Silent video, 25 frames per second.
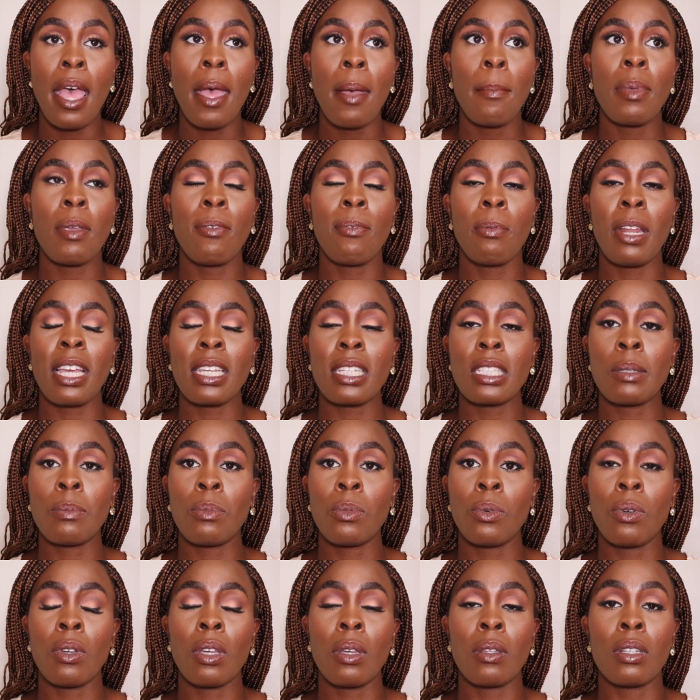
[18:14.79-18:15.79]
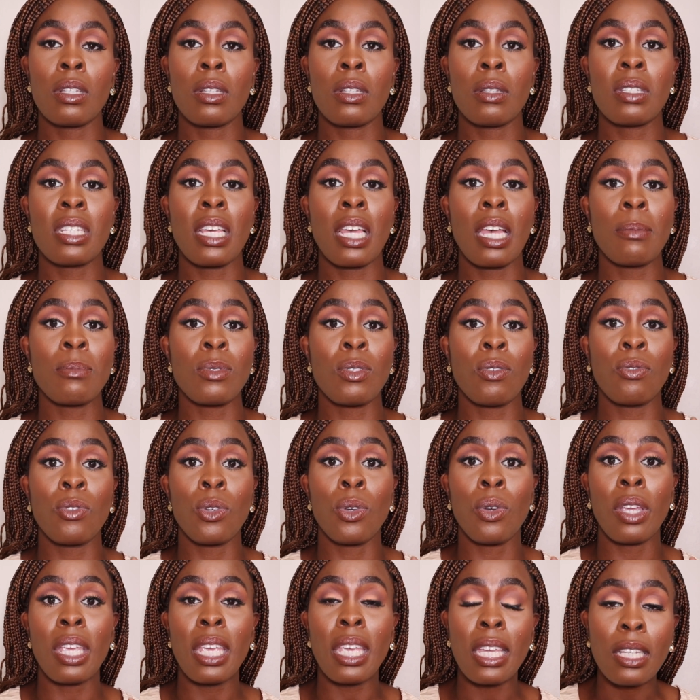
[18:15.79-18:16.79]
Be flexible in terms of
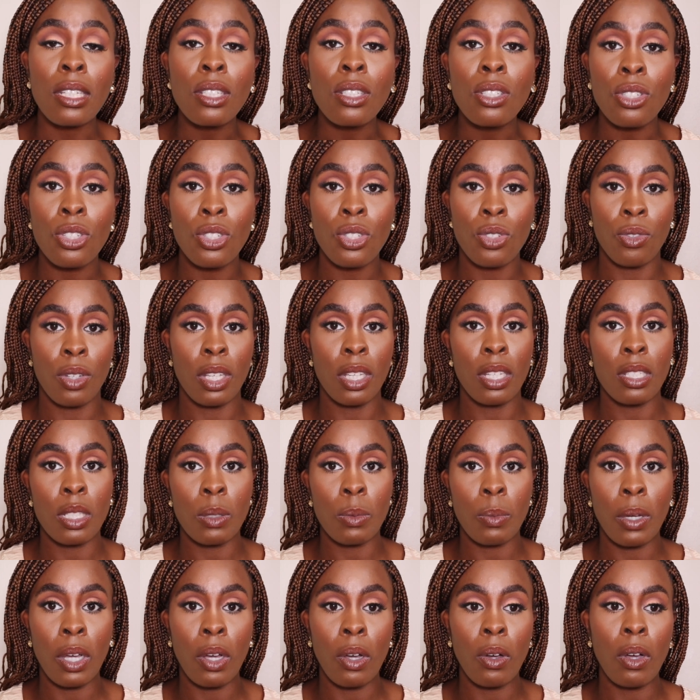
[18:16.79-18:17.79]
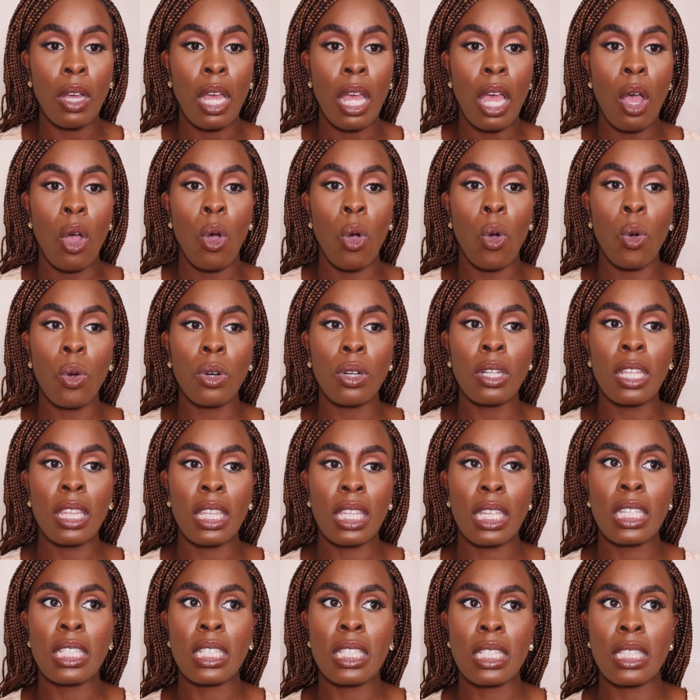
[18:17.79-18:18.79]
your industry as well. All of
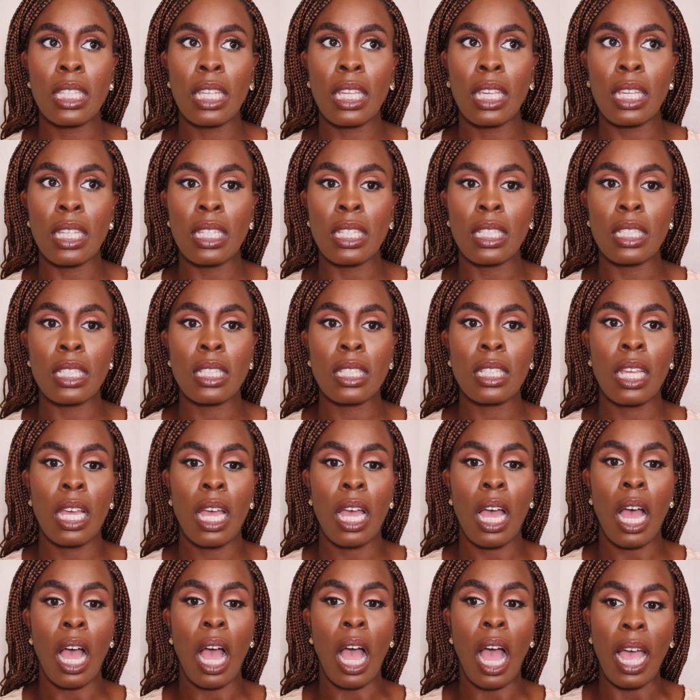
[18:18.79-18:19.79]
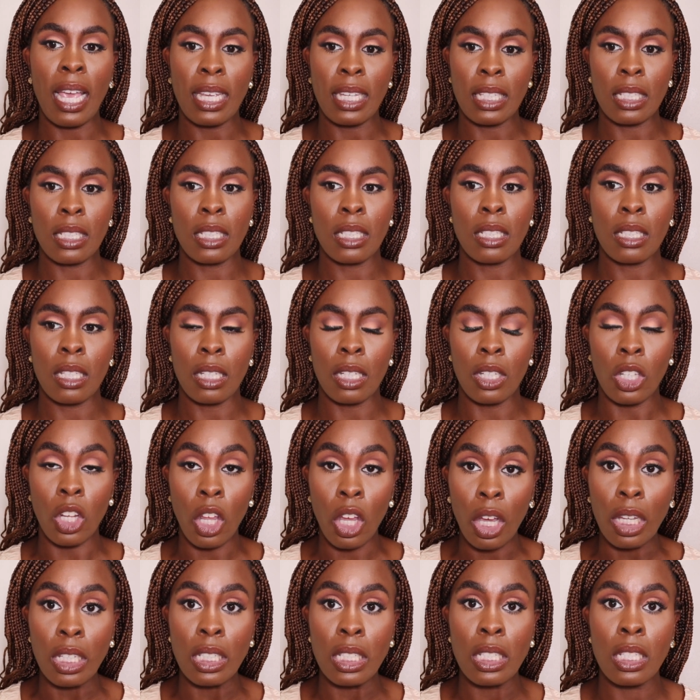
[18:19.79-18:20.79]
these things I
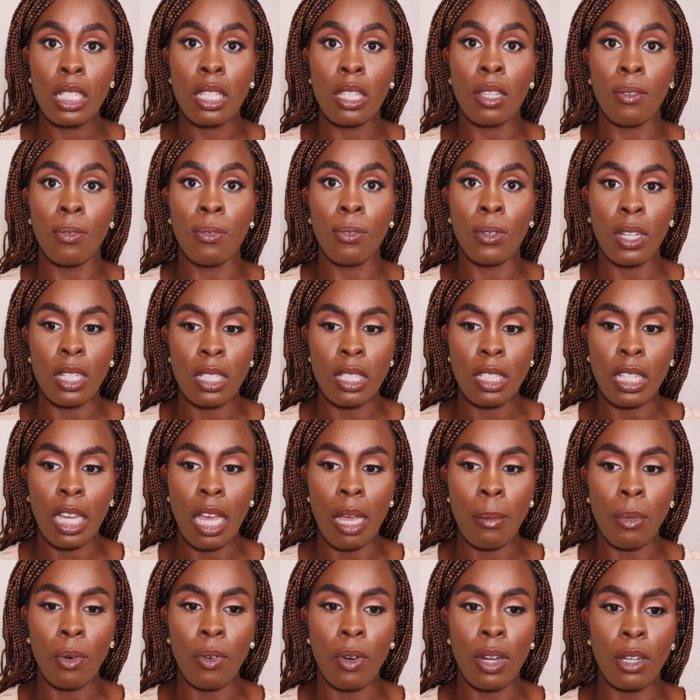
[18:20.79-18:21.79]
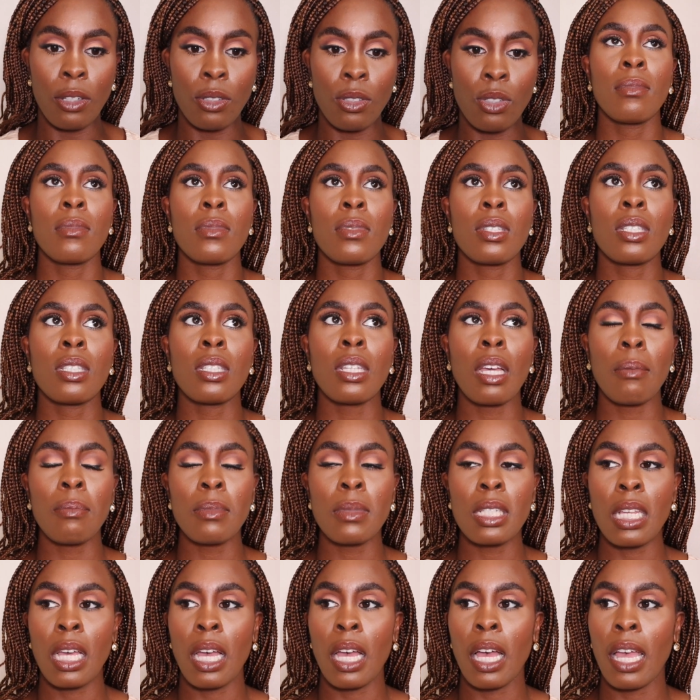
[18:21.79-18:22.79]
learnt the first time around.
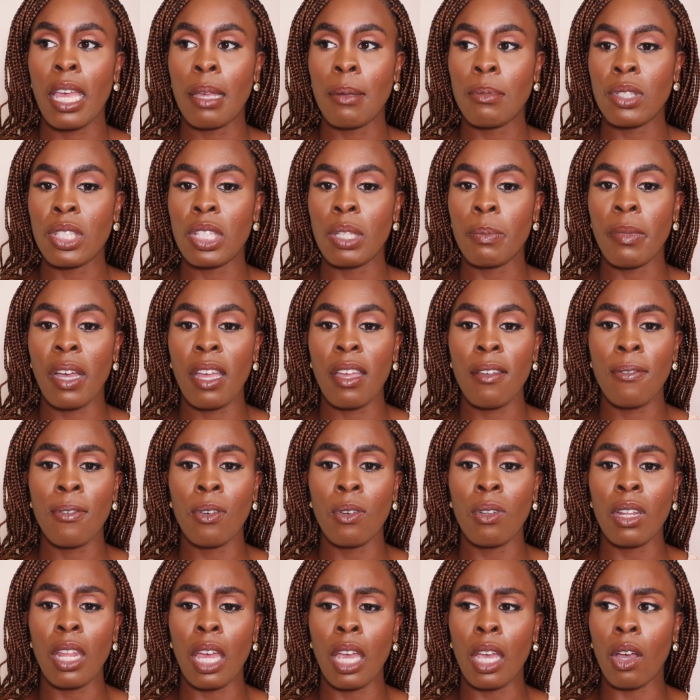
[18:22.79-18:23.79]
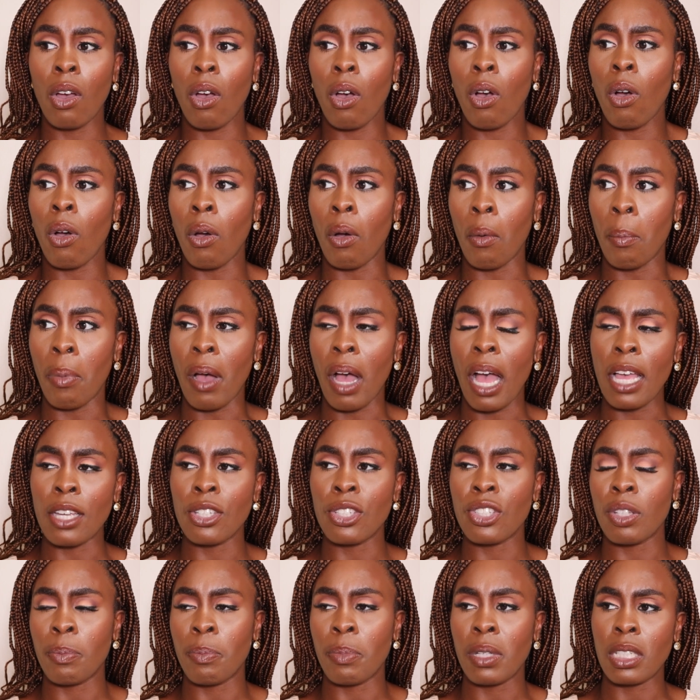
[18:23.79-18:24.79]
Sometimes you might feel like, oh, but I
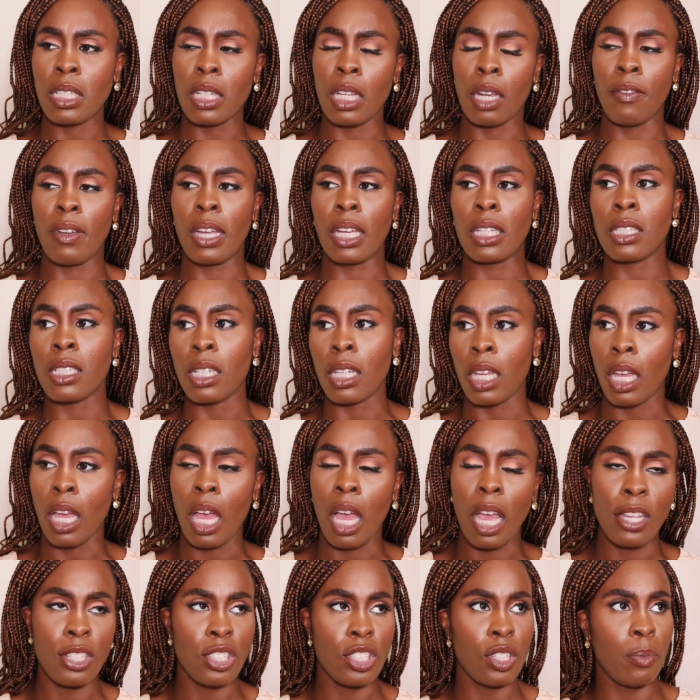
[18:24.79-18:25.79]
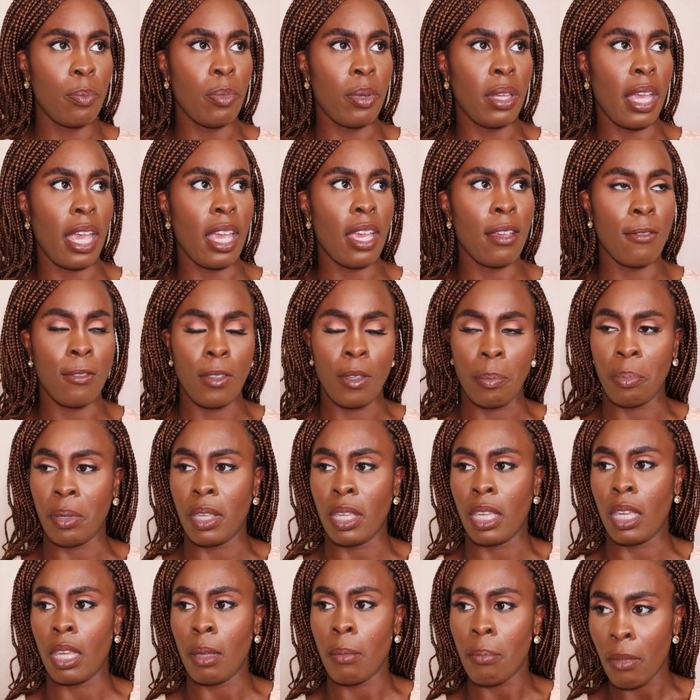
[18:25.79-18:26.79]
should be director, I should be
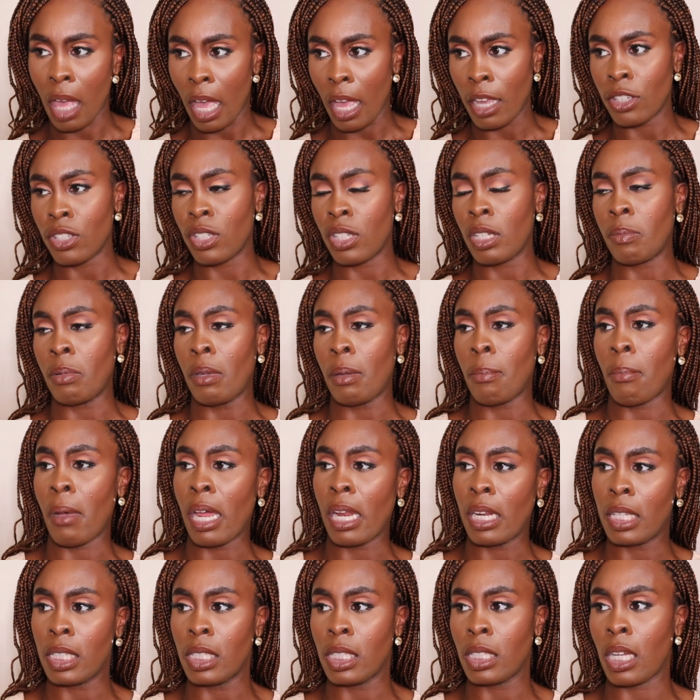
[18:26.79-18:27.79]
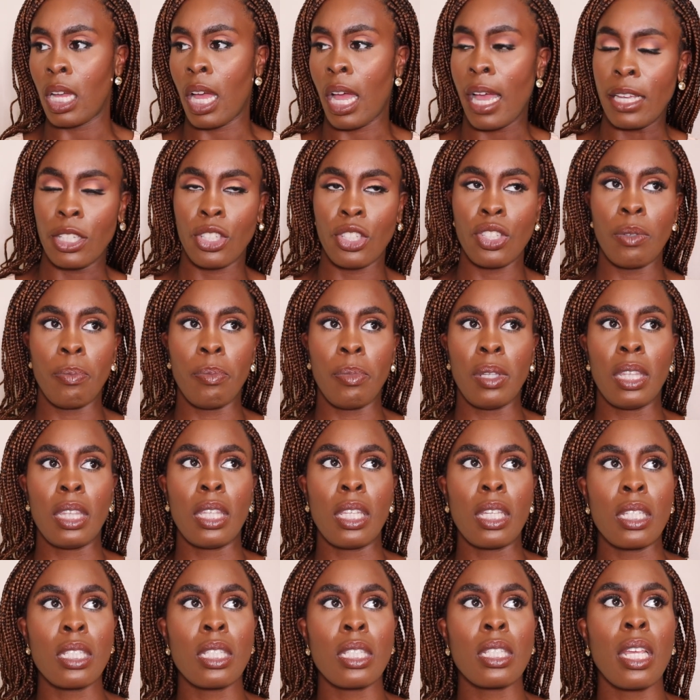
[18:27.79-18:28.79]
AVP, I should be manager, I should be
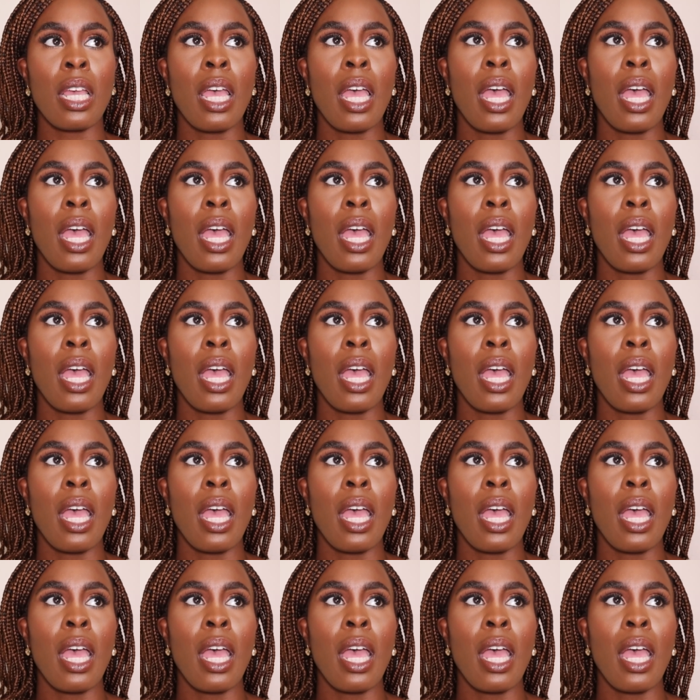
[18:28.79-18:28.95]
this.